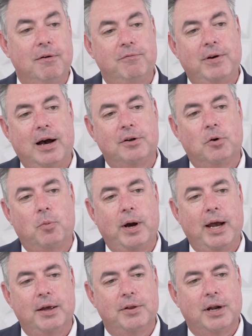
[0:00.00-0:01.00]
have found a
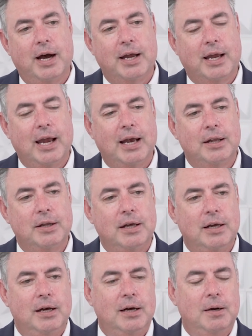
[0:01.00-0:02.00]
way that I can
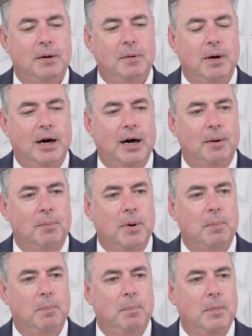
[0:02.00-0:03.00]
um,
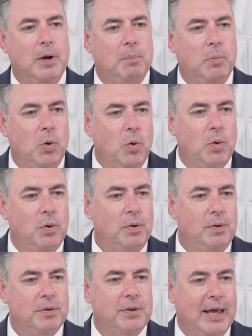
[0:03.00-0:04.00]

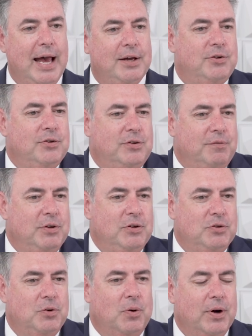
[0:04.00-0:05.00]
pool the essence of
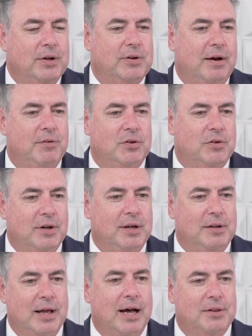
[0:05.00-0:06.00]
these stories,
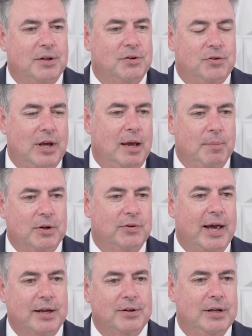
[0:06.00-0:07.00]
obviously not the same
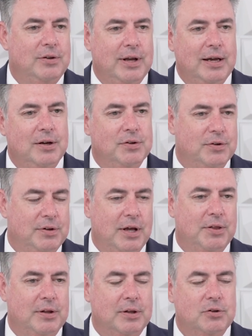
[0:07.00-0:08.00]
exact details and
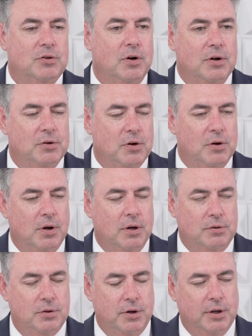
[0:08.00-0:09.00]
nothing that's
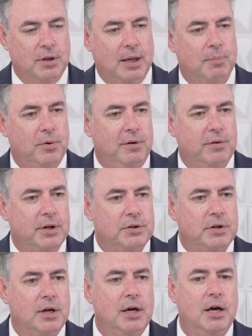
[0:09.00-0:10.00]
attorney-client
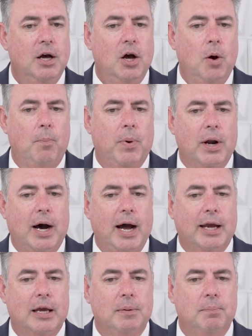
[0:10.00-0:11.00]
privileged, but
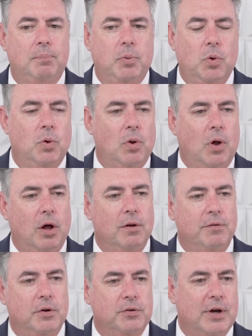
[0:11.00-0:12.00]
I can pool all
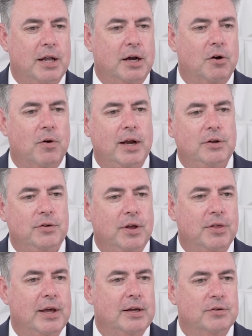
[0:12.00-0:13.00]
of those kind of crazy
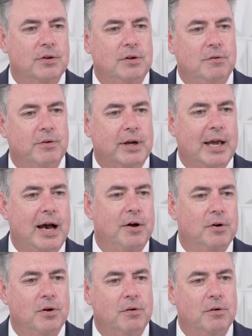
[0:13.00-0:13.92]
things that you've encountered